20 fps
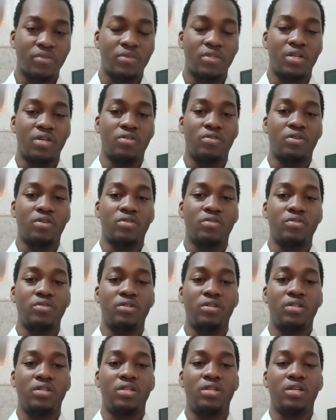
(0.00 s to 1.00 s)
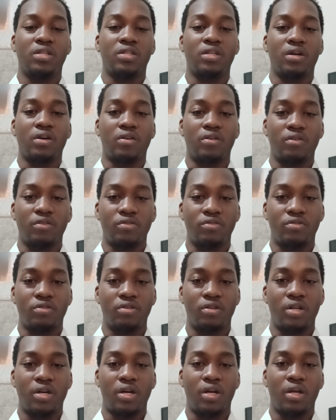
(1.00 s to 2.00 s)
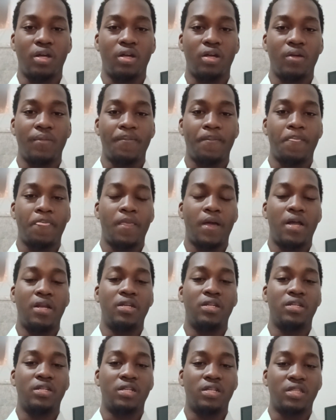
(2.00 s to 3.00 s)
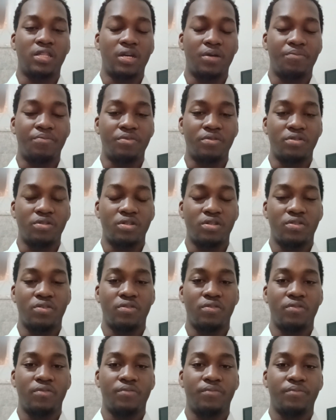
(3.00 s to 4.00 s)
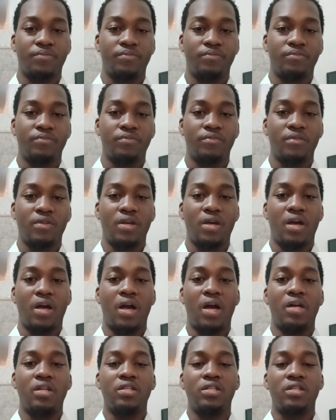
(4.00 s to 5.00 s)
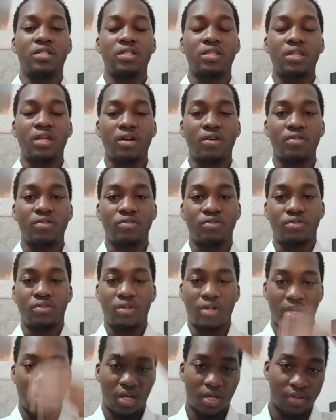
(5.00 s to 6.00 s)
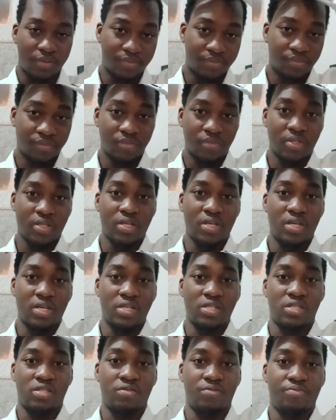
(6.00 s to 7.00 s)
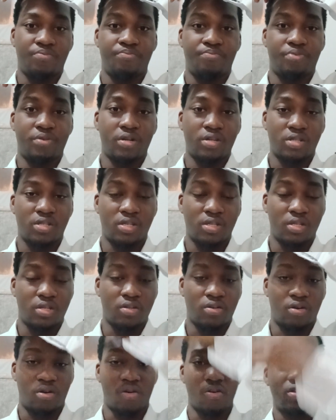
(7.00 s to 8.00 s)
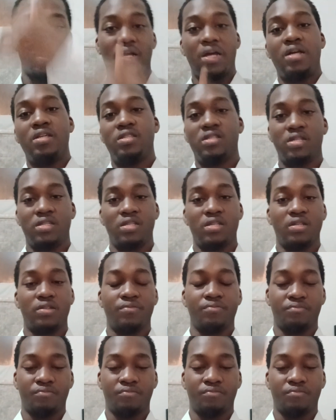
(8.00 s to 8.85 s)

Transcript: There's also the data controller and the data processor. And the data controller is the person or the entity